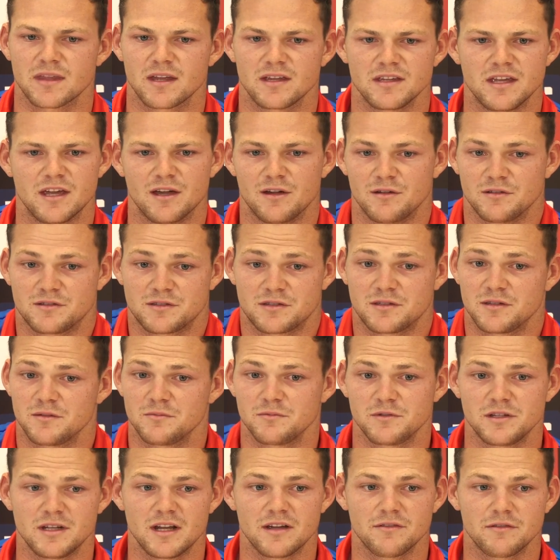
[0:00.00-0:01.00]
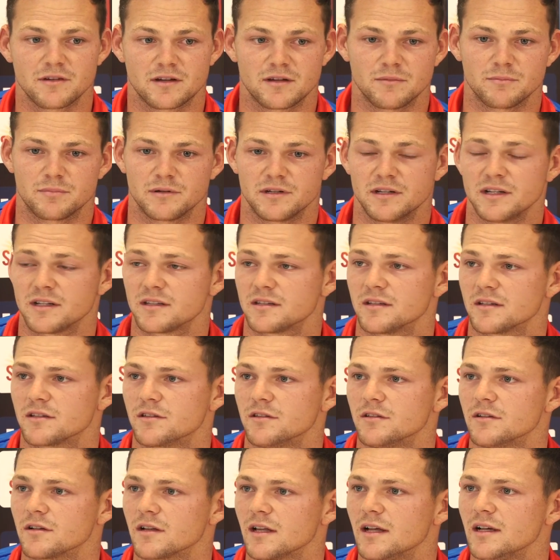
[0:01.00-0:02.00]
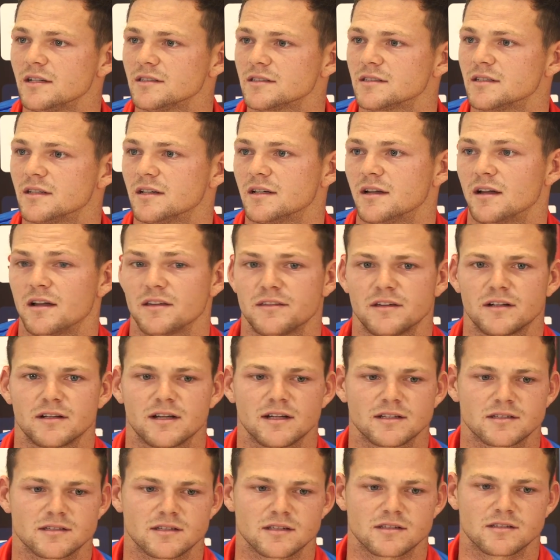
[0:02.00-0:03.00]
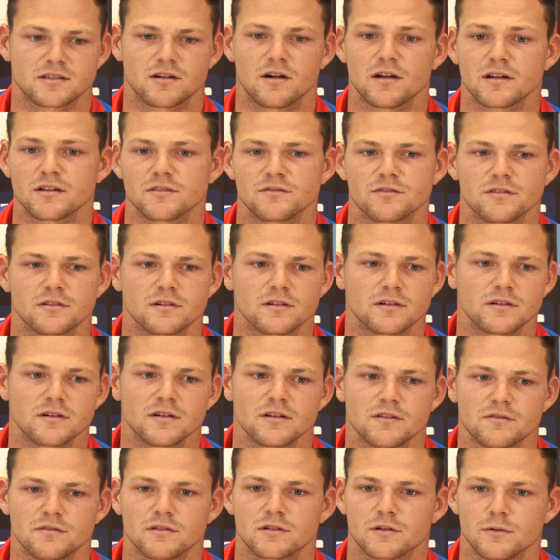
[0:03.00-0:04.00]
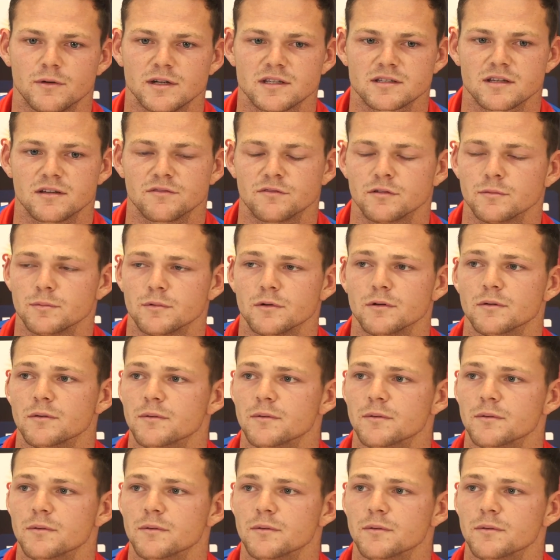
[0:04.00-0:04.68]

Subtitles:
you never can predict the Q clash, and I think that's exciting for Queensland football.